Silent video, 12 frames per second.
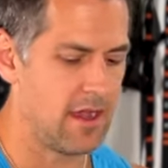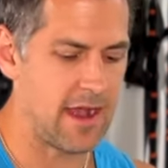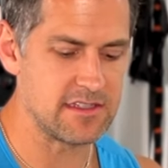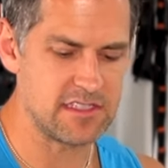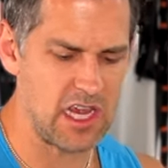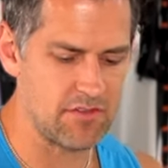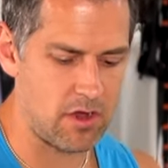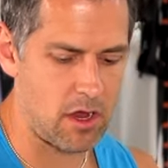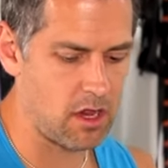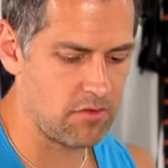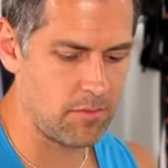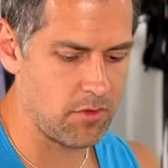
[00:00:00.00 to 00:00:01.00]
I'd say of
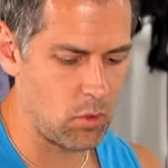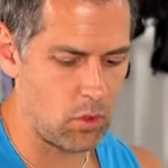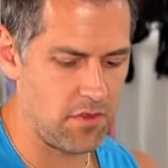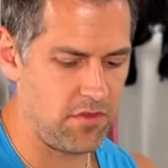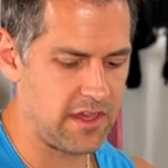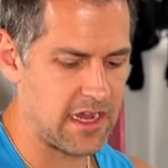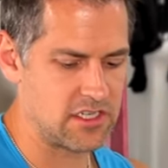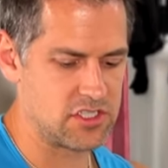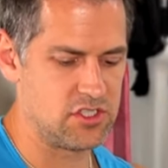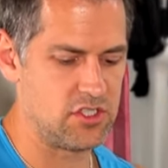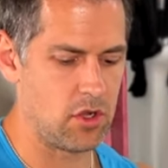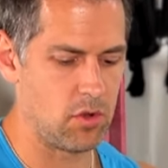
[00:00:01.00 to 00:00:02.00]
all of them, the one thing I
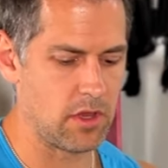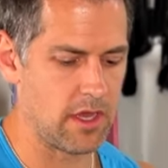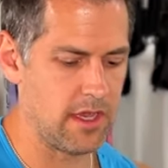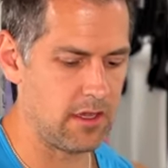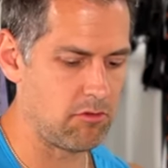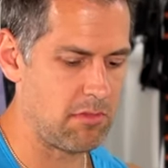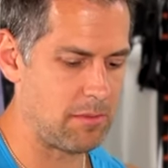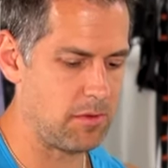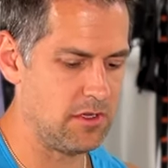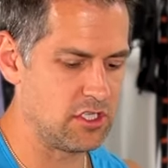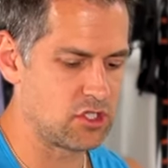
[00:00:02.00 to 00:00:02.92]
just don't like would maybe be,